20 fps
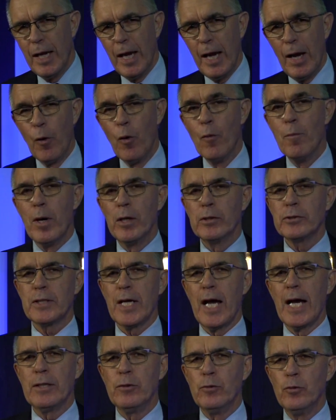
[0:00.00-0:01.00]
almost
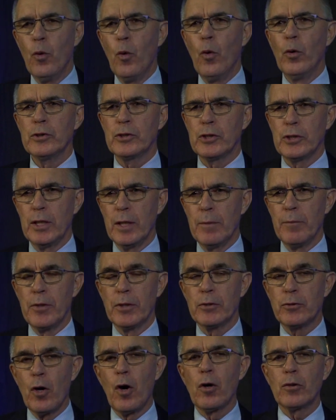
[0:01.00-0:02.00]
ad nauseum, the
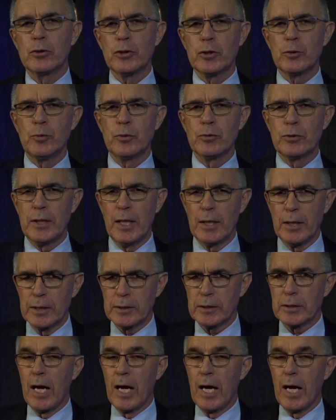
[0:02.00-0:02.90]
doctors will tell us,